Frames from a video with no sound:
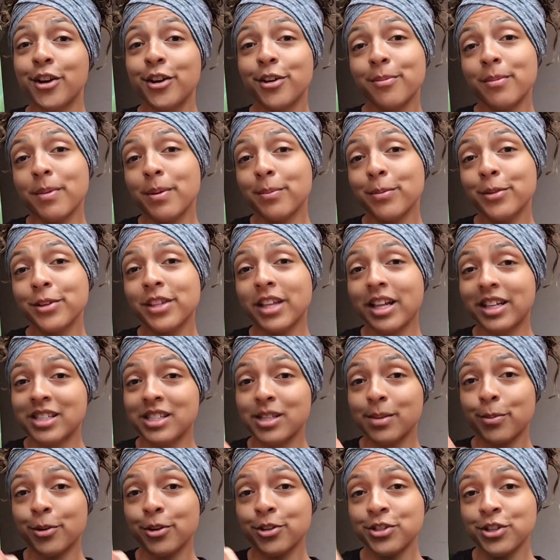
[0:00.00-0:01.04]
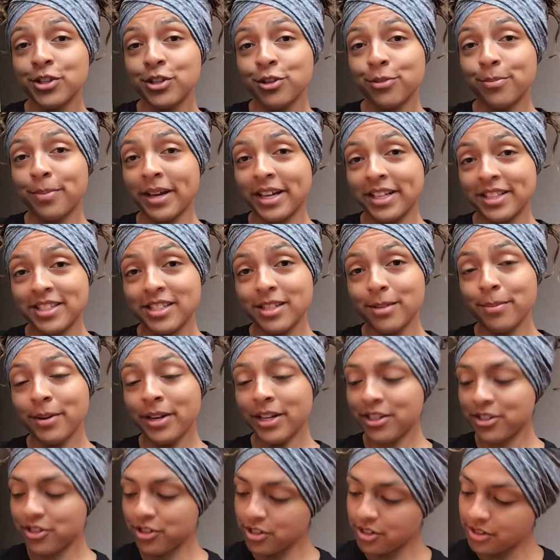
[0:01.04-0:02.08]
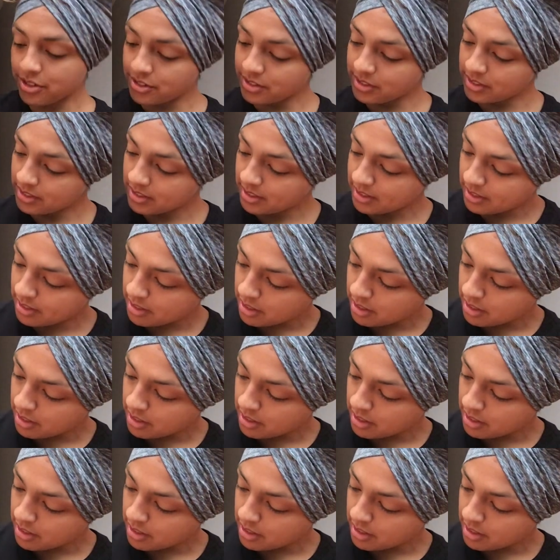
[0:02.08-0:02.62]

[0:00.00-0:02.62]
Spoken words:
Remember, that's the person who paints the pictures.